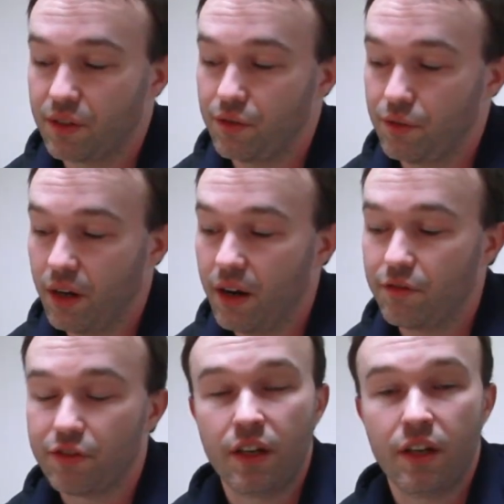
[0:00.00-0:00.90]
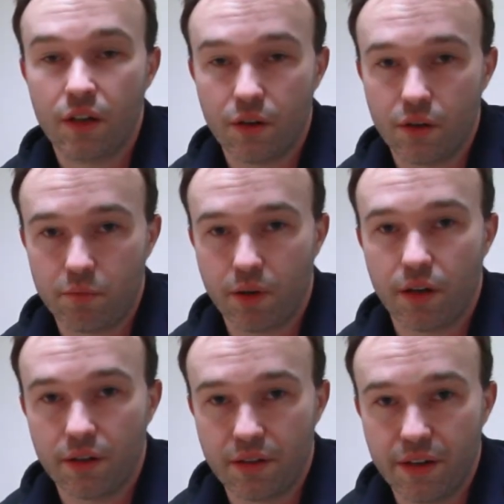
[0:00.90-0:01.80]
that you have, or
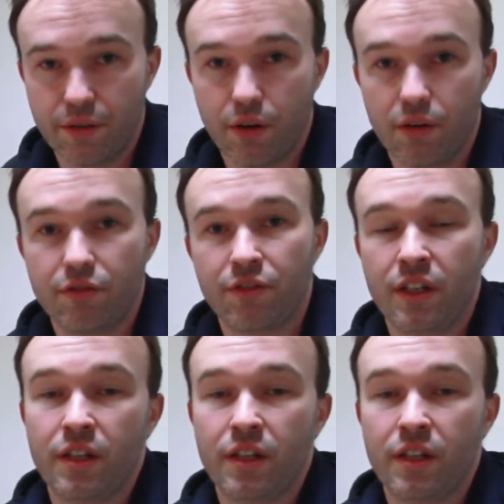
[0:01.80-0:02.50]
part thereof.